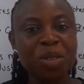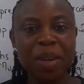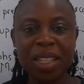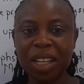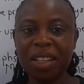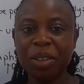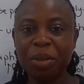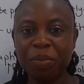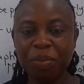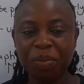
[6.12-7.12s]
to my
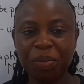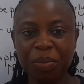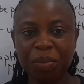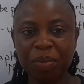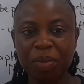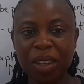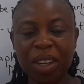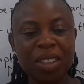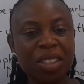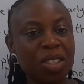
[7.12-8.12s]
channel.
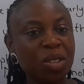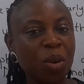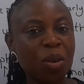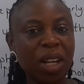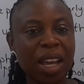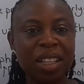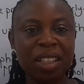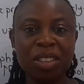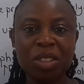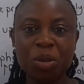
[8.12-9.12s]
This is your online
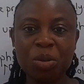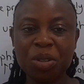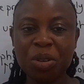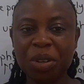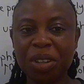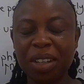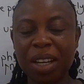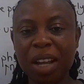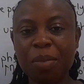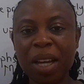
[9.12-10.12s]
English tutor
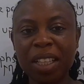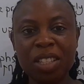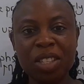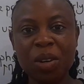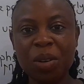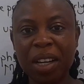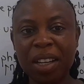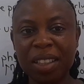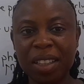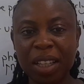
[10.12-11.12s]
at Banky's
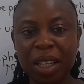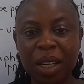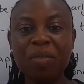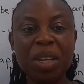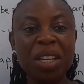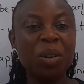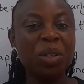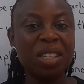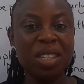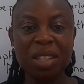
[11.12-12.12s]
Corner. I've been
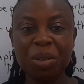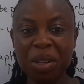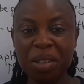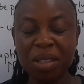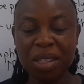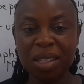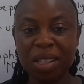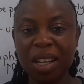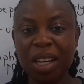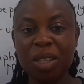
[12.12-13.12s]
on a series
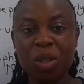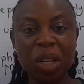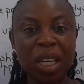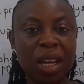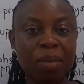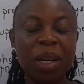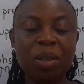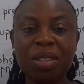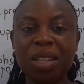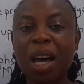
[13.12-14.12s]
talking
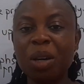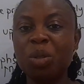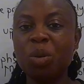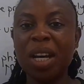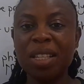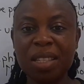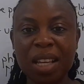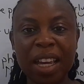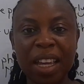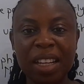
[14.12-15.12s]
about how to
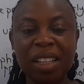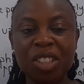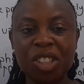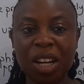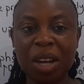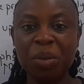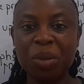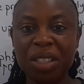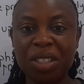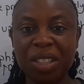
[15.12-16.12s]
answer English
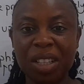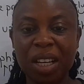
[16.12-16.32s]
language